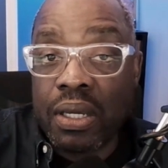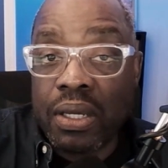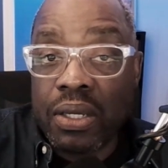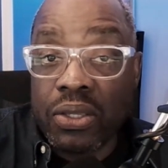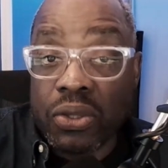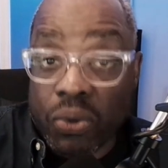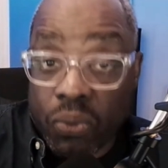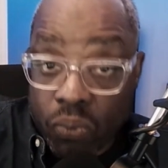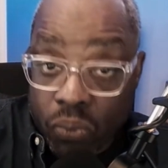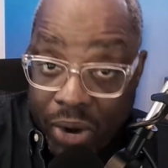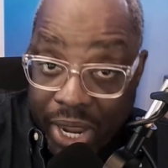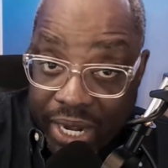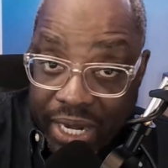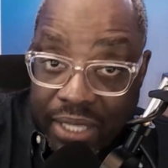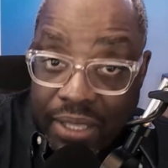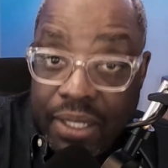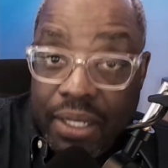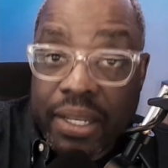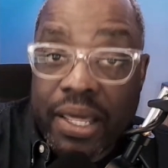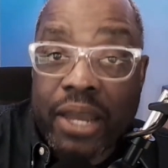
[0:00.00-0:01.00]
You're writing
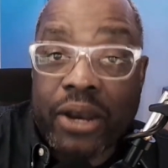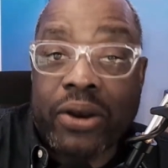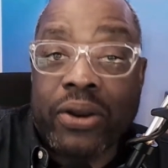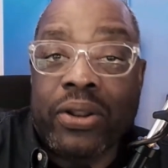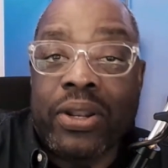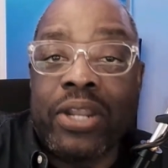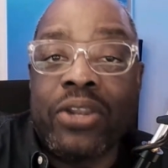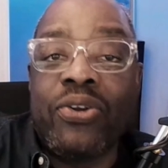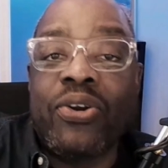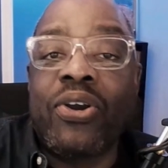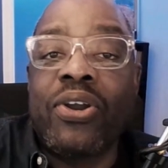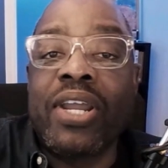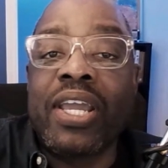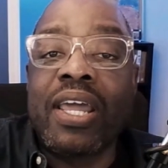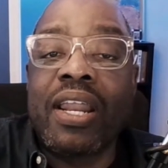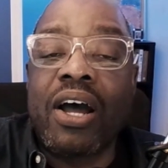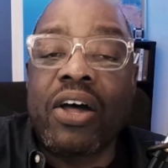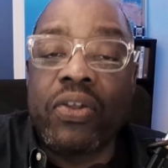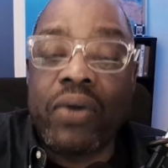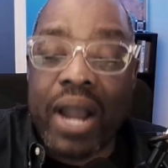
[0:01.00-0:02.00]
the letter, and then you're going to
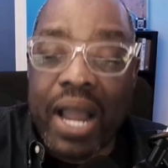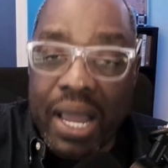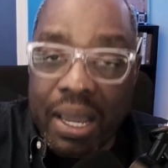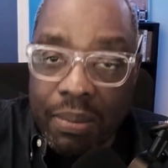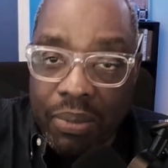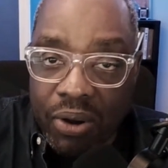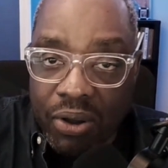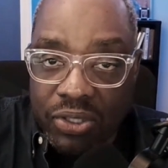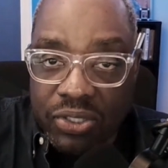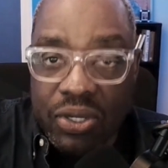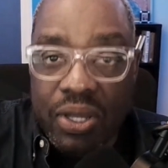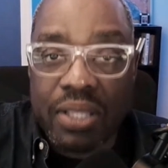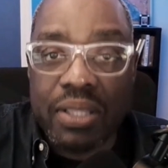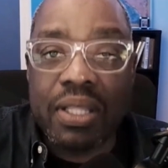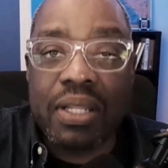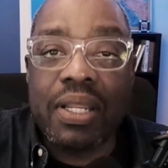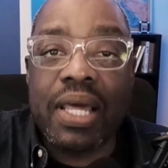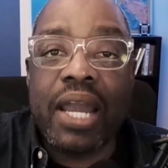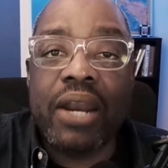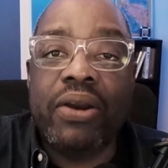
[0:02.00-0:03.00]
get other eyeballs on the
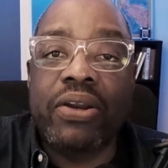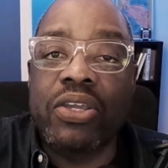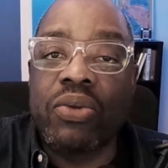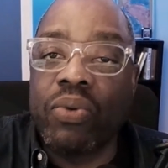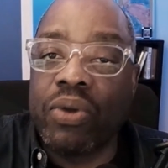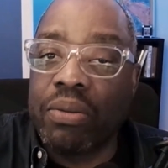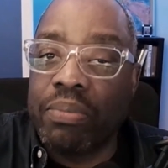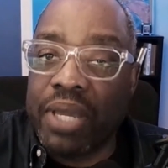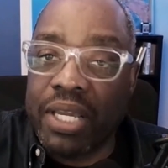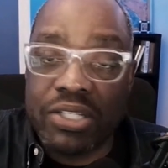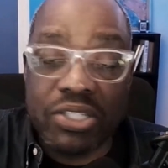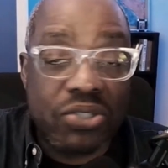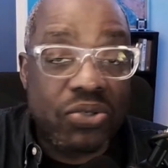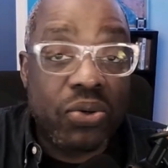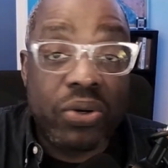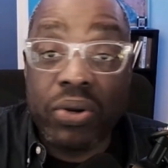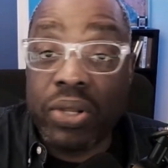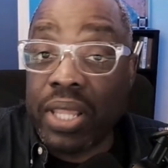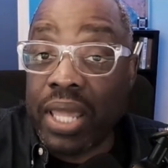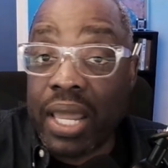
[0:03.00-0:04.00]
letter. You want to make
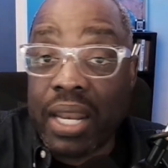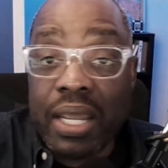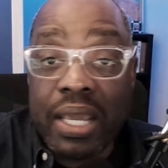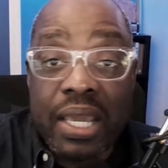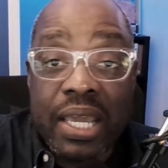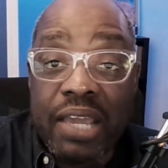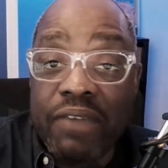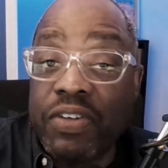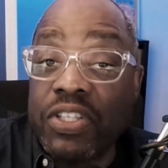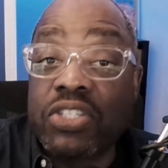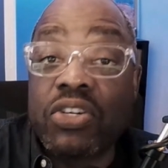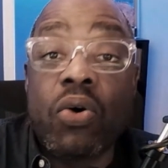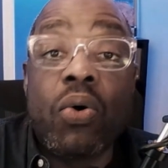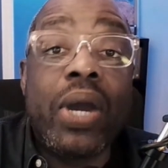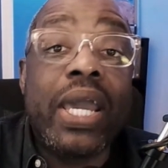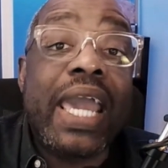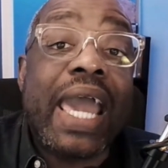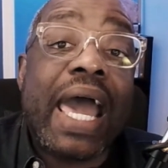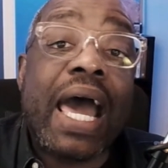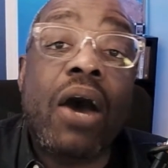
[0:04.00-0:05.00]
sure that if it's
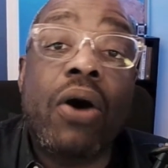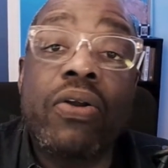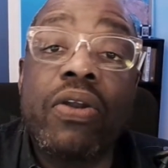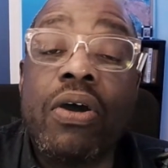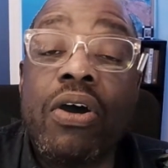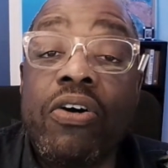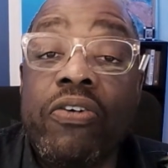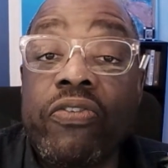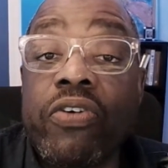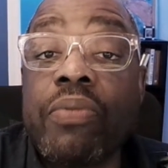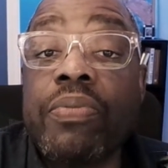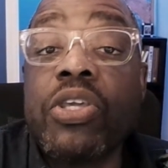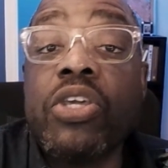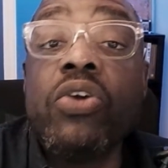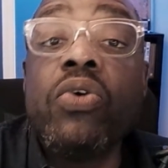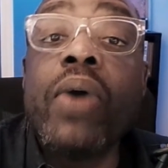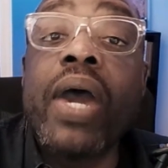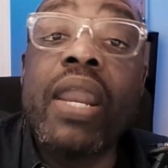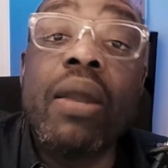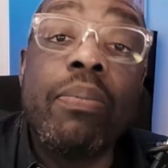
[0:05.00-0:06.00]
going out from
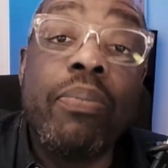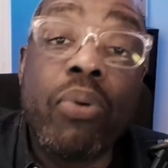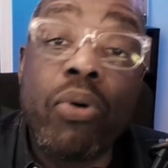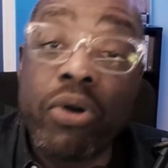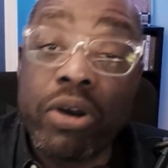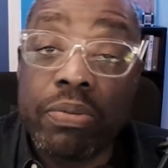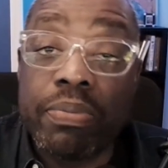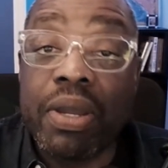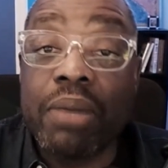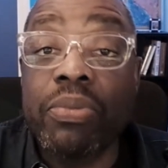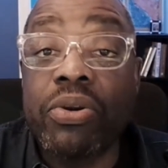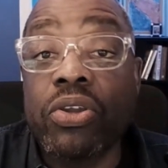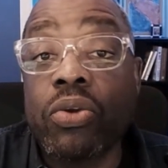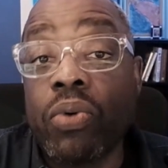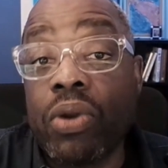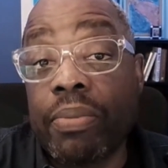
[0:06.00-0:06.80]
you and a board member, you want